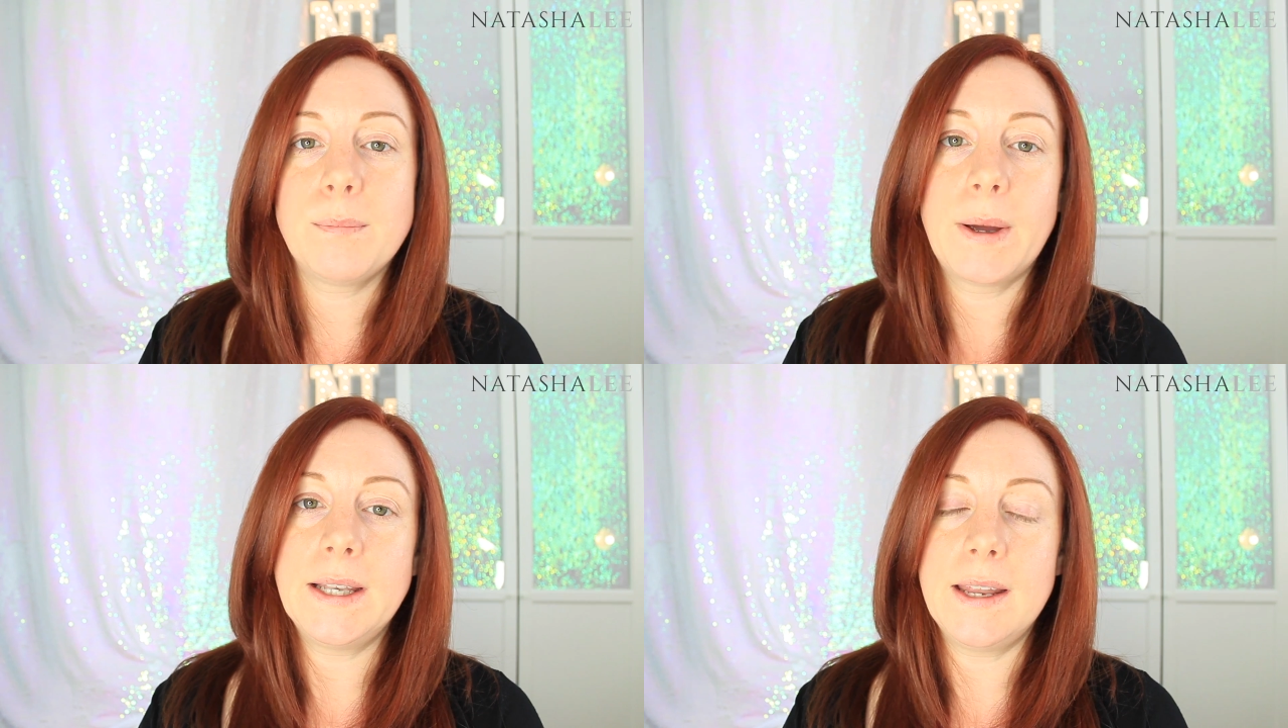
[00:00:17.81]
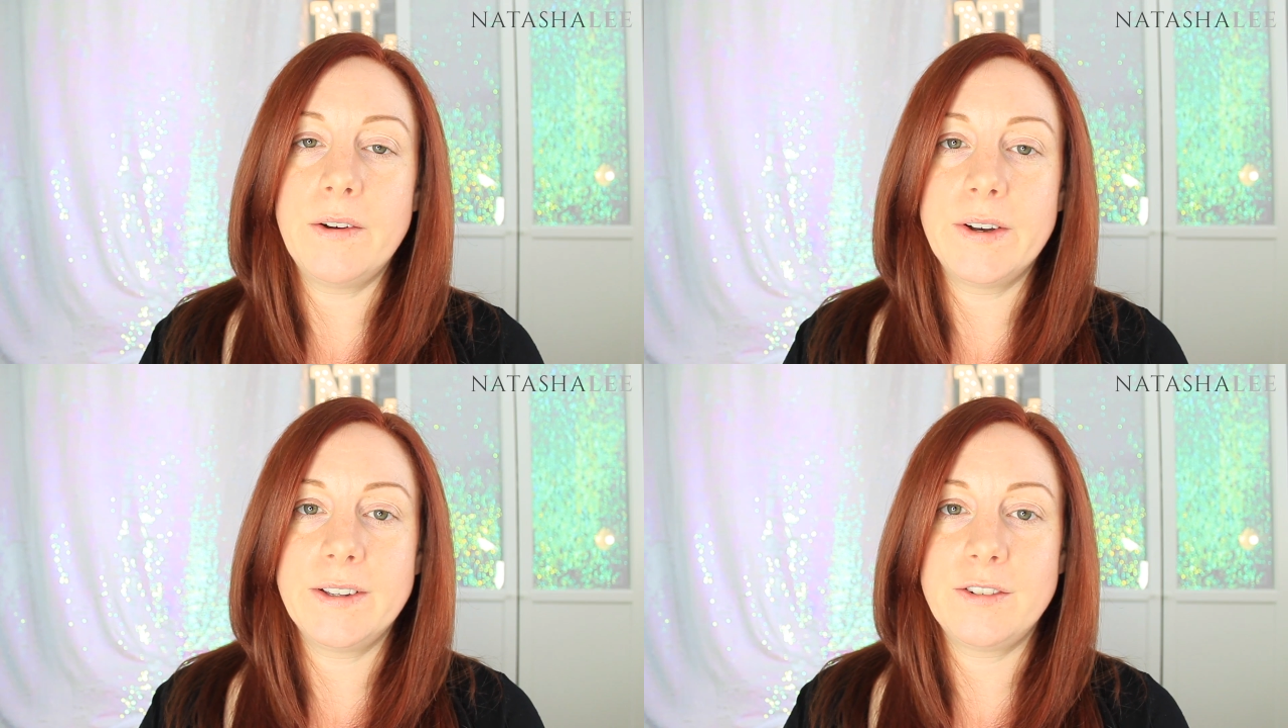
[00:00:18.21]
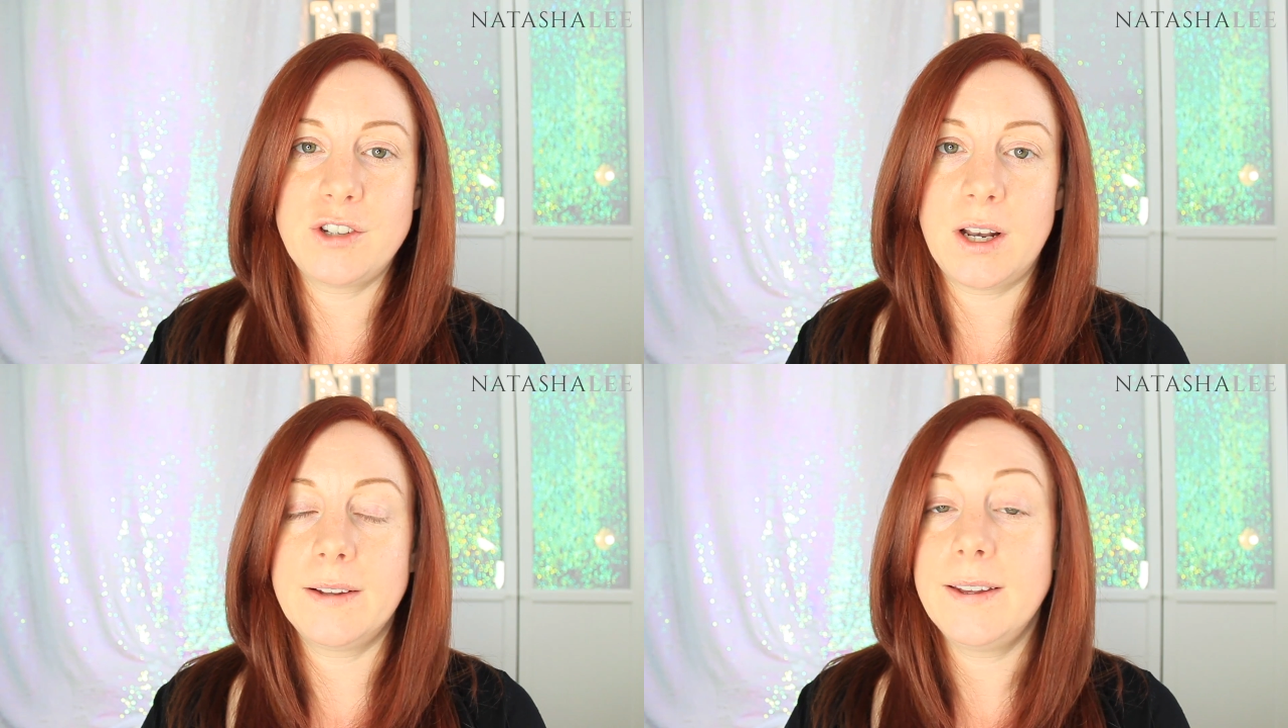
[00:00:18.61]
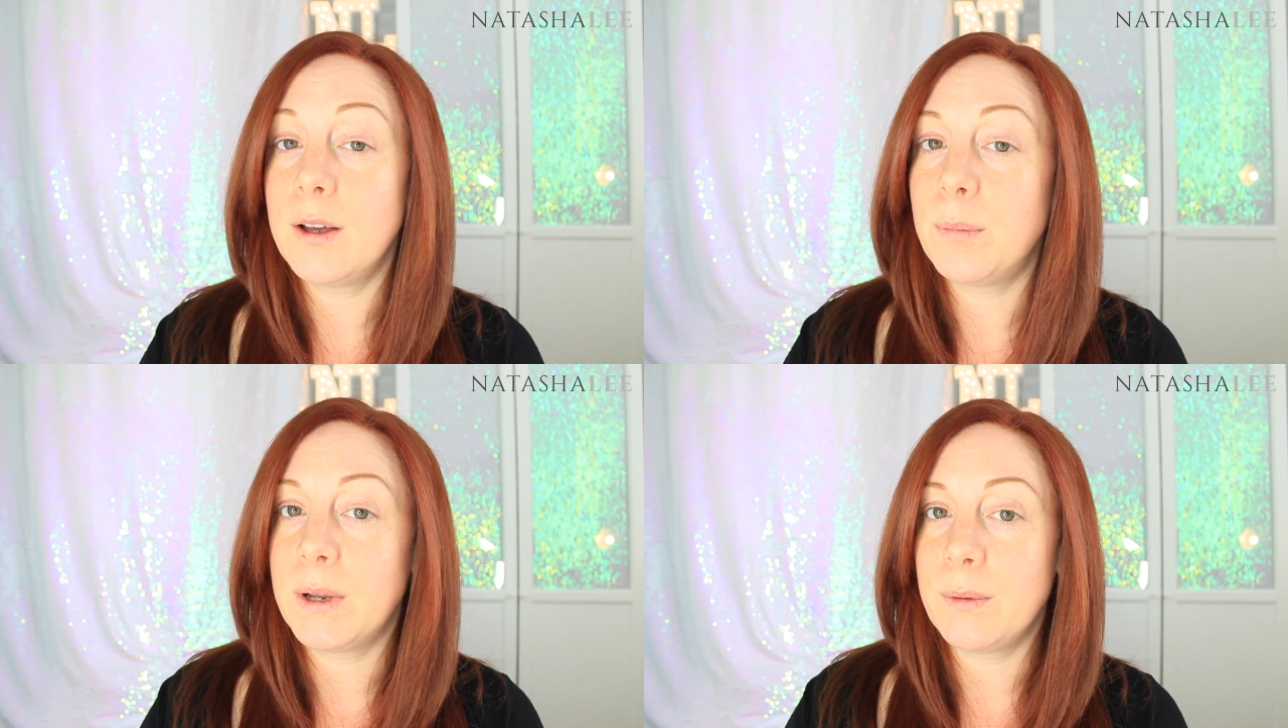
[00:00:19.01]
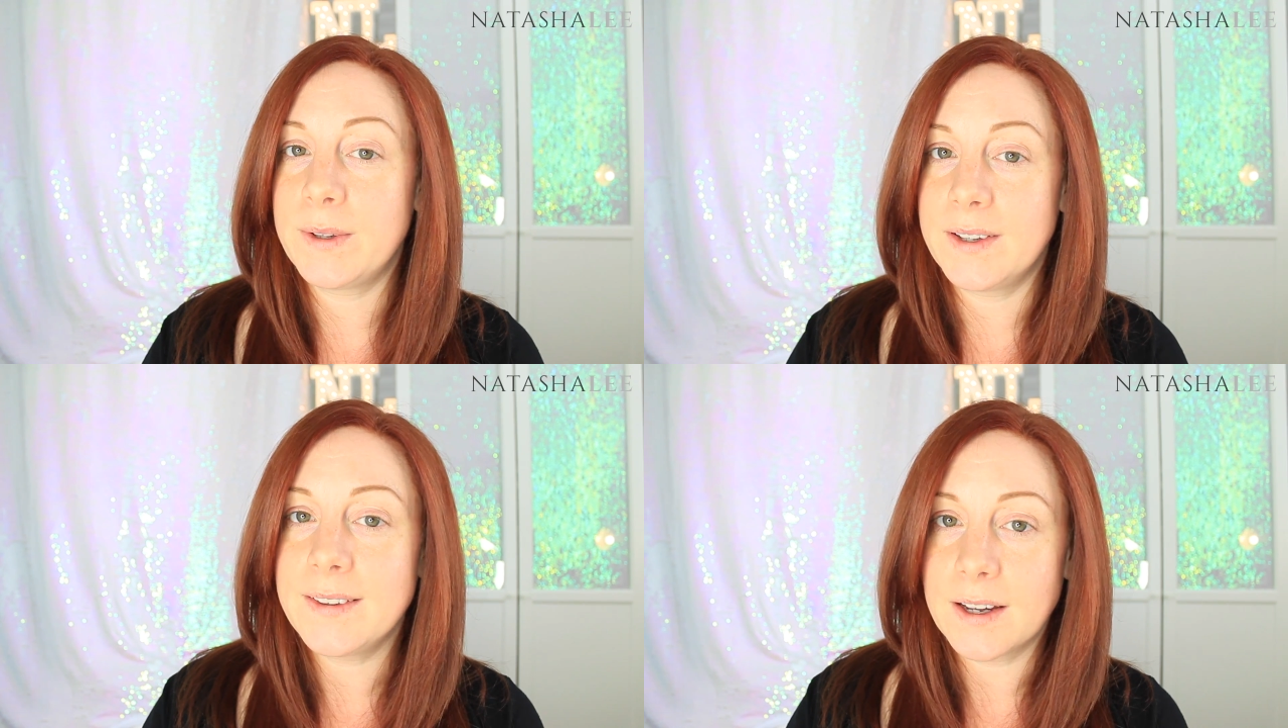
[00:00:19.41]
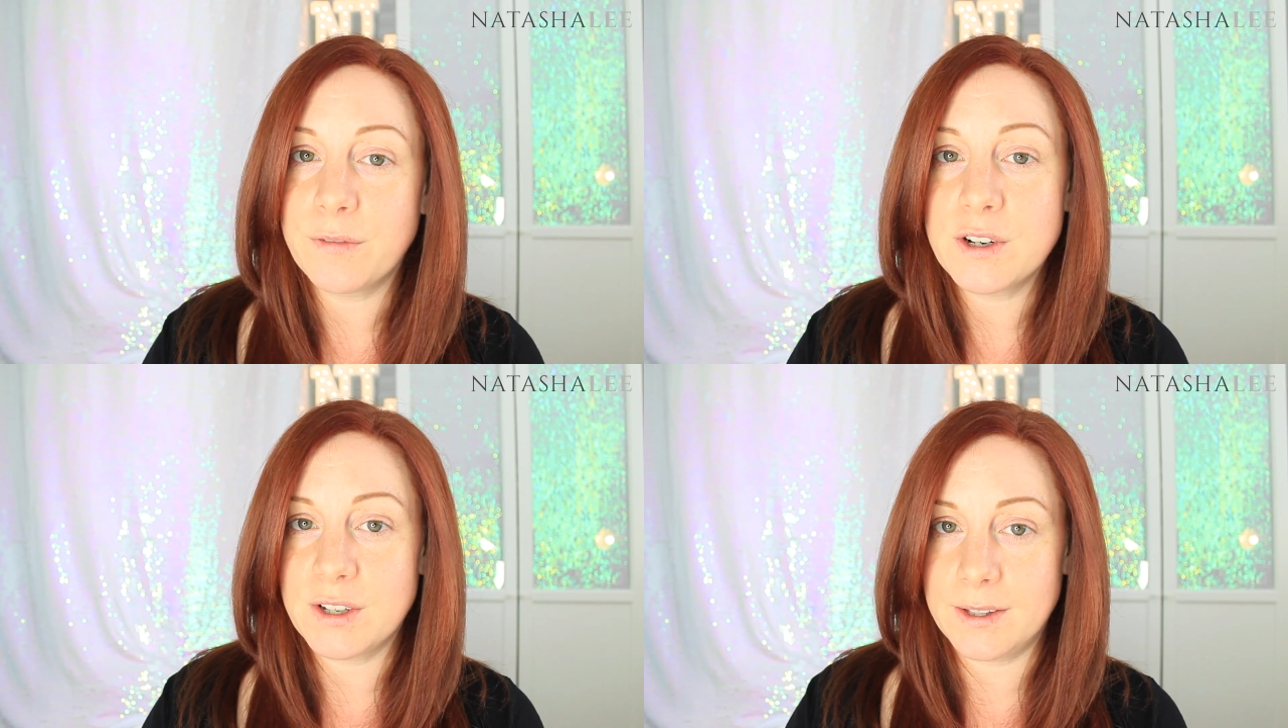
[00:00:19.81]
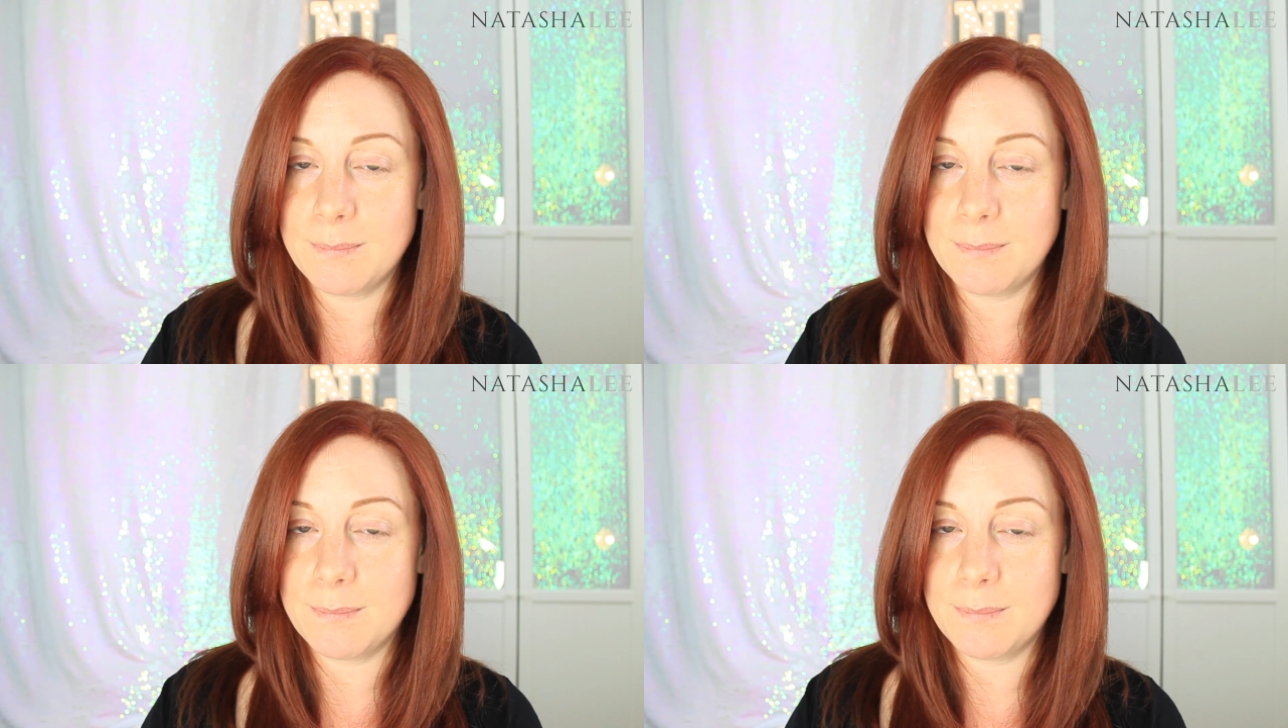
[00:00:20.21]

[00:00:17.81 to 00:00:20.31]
My nearest Charlotte Tilbury was in Selfridges